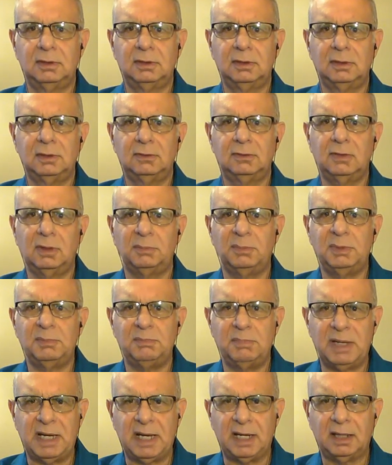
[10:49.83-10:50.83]
So I'll be
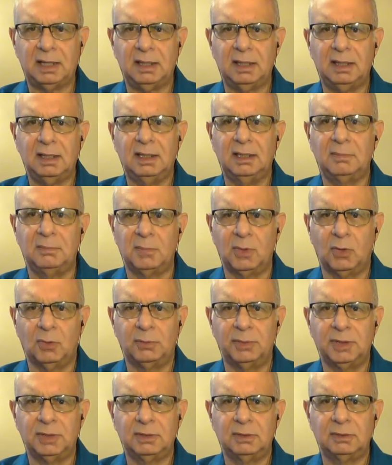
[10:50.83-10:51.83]
back in a
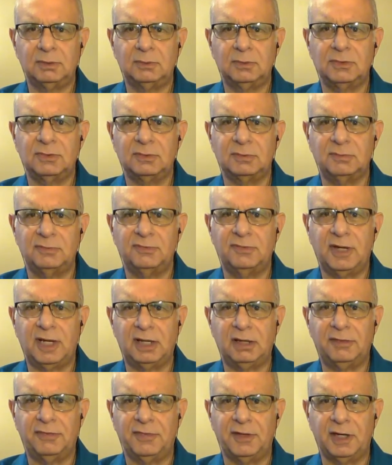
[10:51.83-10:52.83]
moment with some final
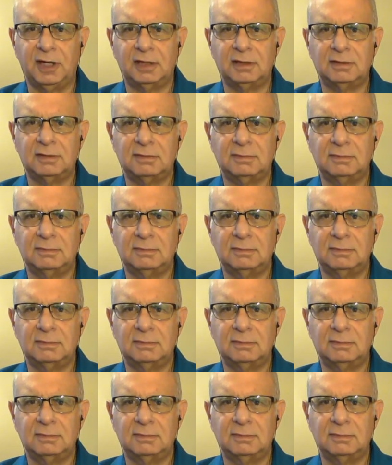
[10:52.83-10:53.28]
thoughts.